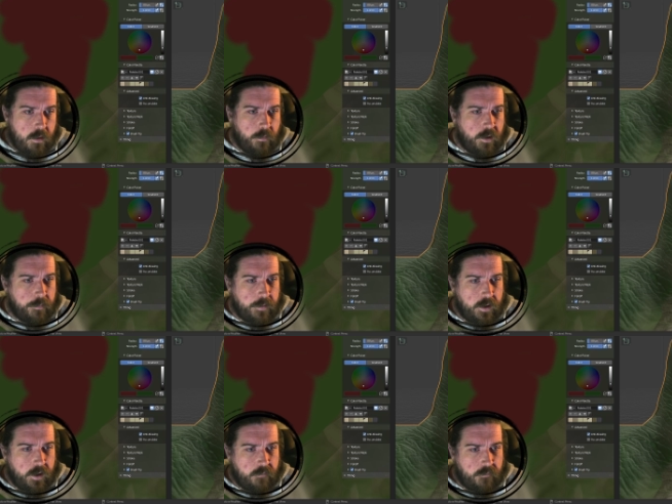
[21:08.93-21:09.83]
I
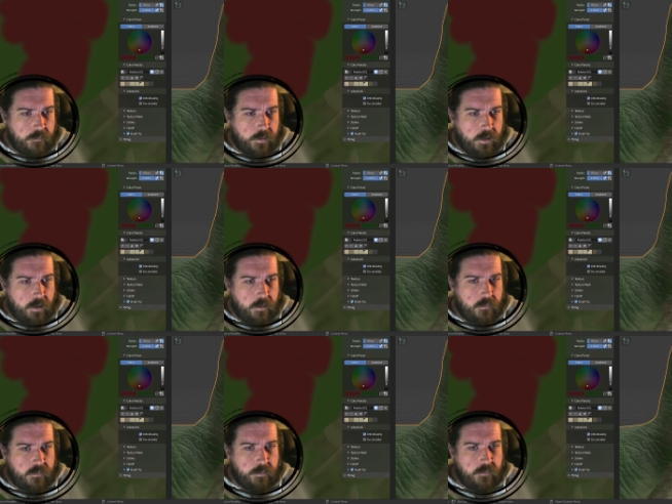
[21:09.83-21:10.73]
believe if we go
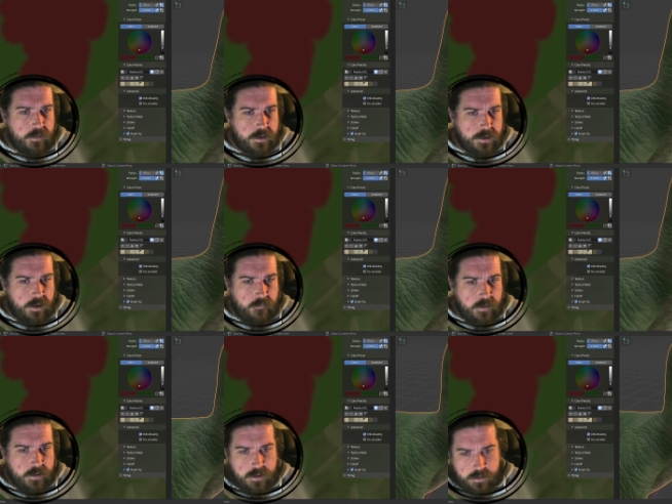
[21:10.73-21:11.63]
subdivision
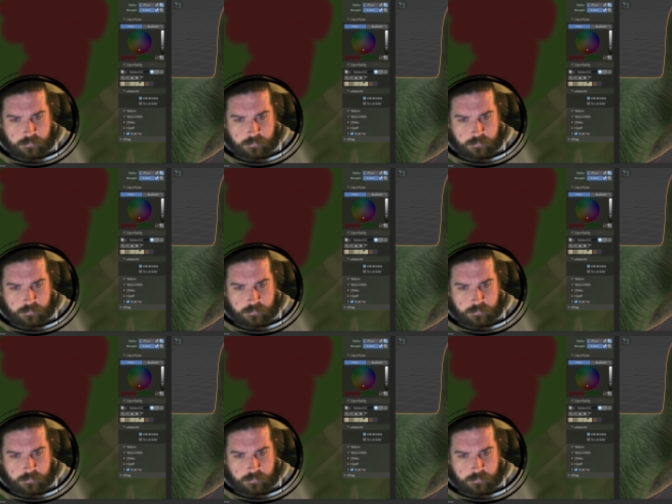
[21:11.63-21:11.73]
surface,